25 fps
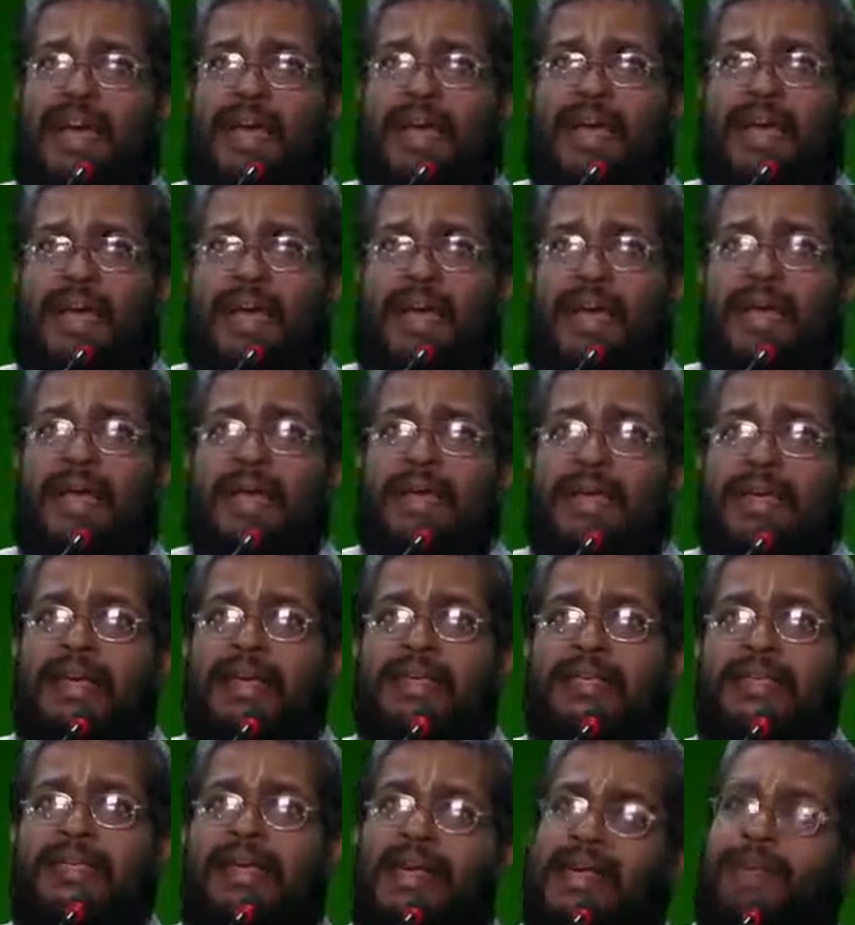there. Yeah, he
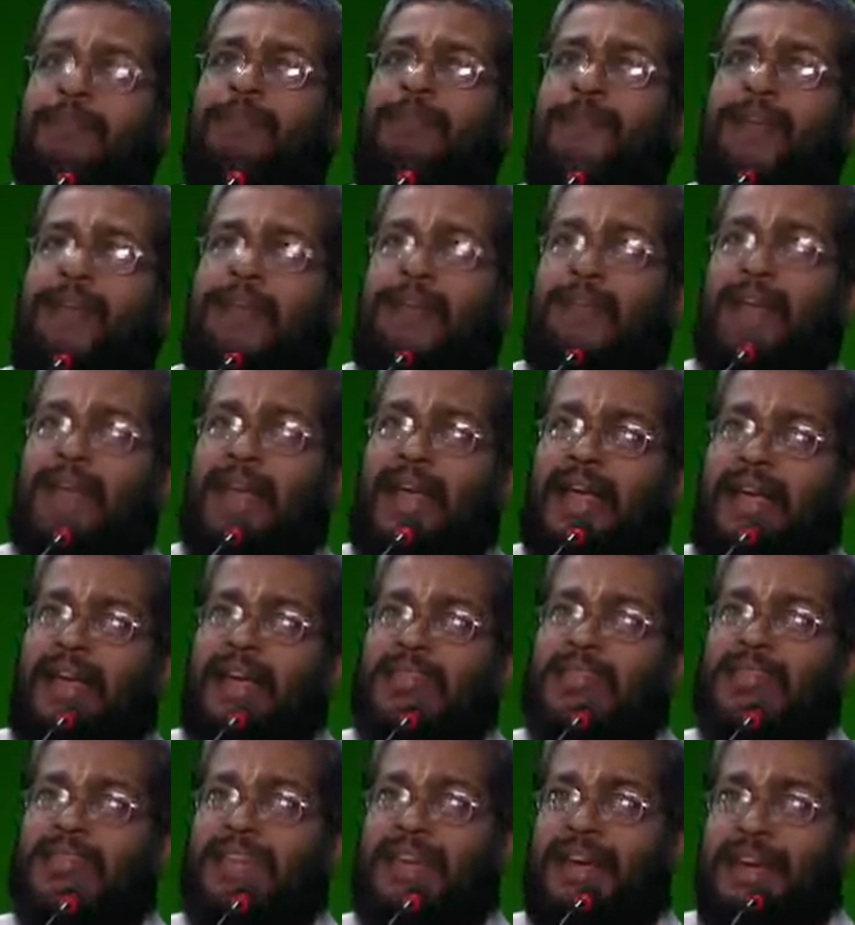is sleeping like
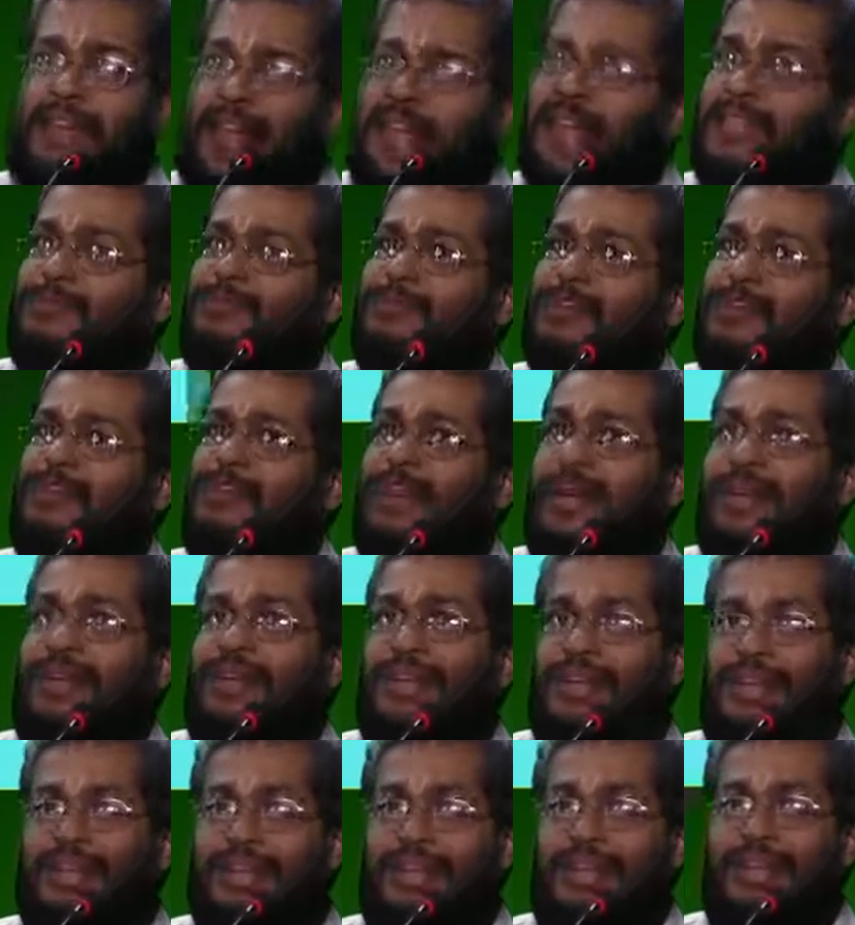us in the class.
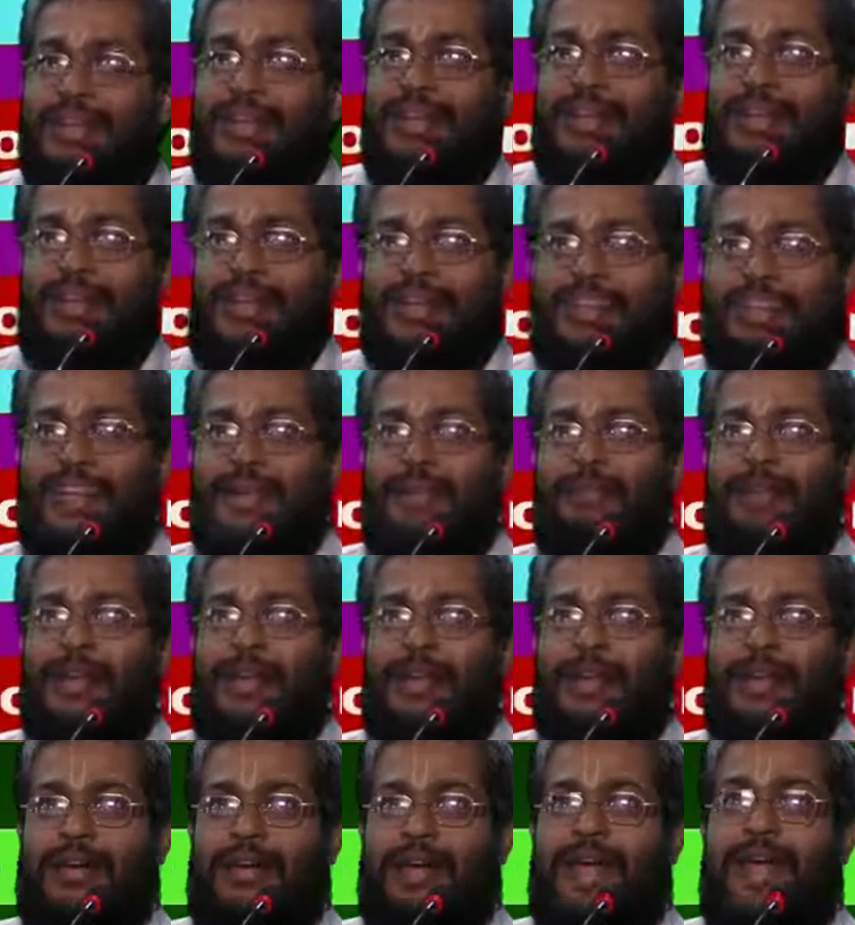He is sleeping
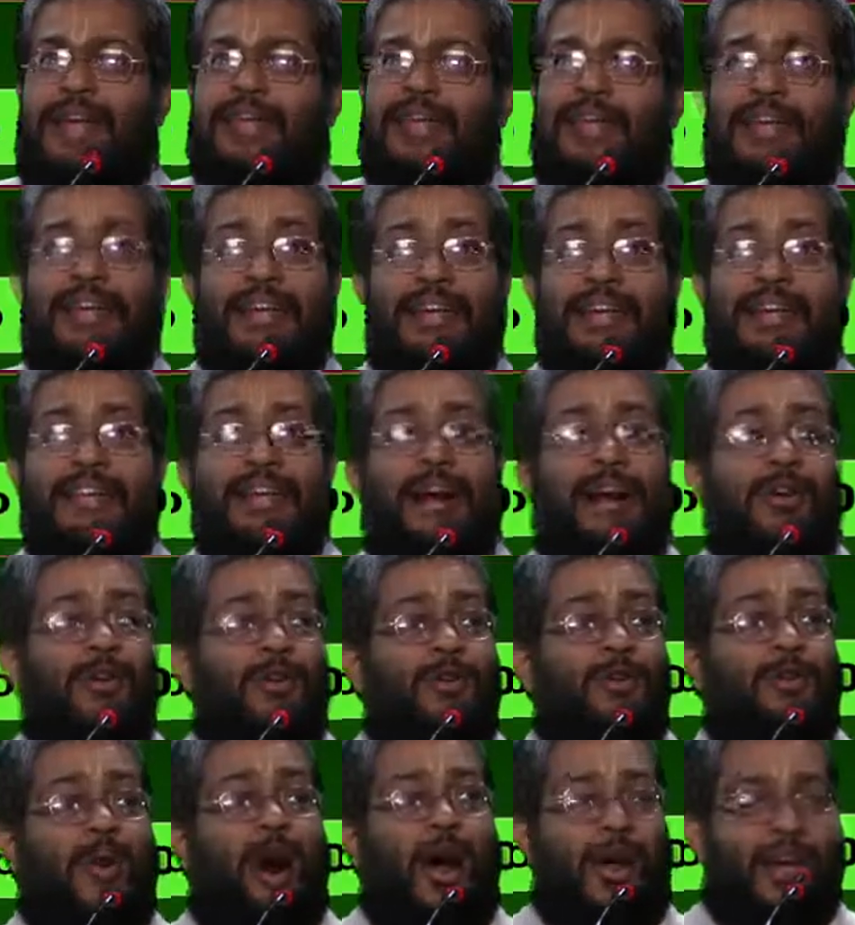class. He did not
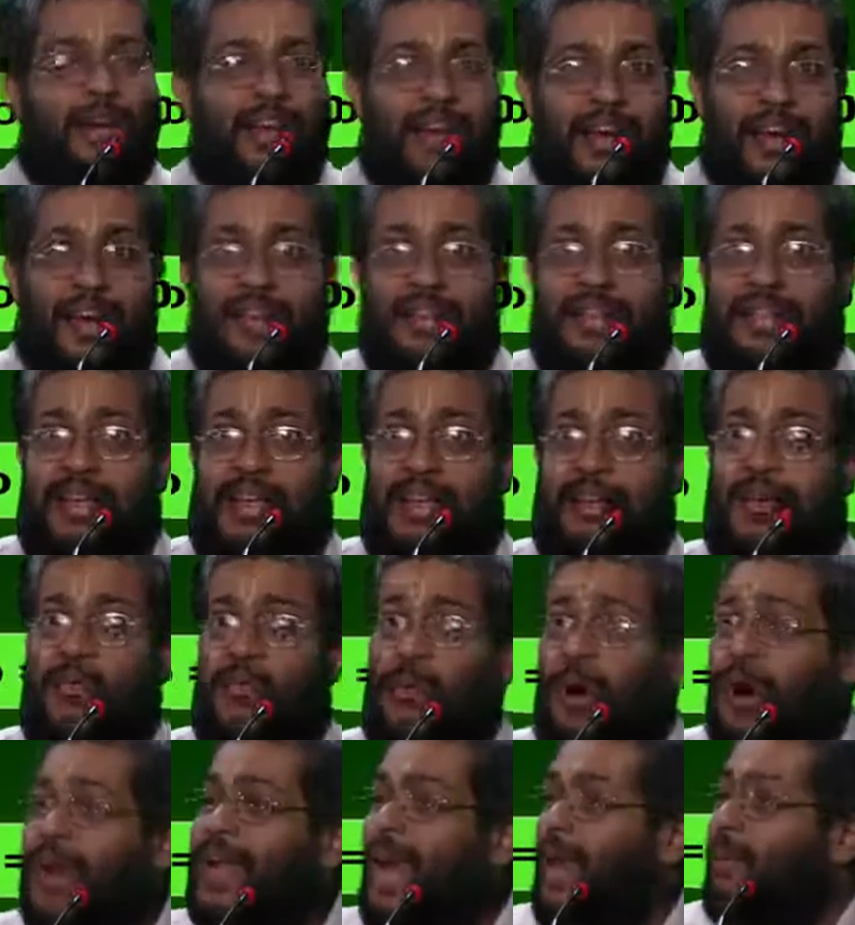do what? Anything.
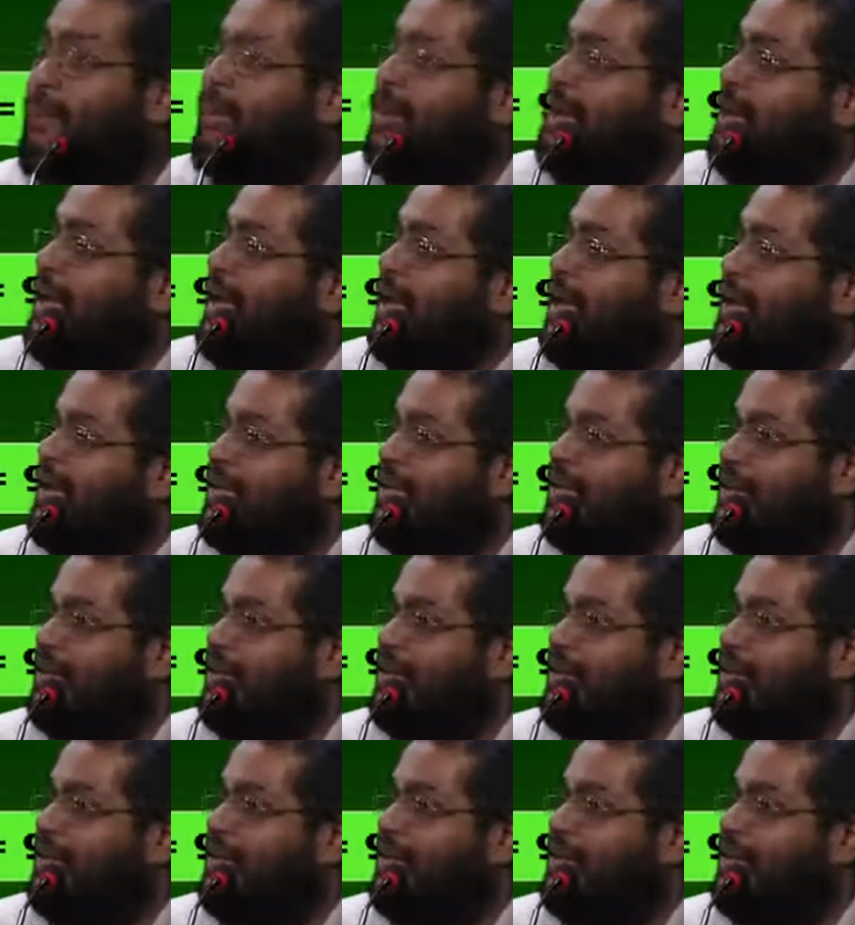What happened here?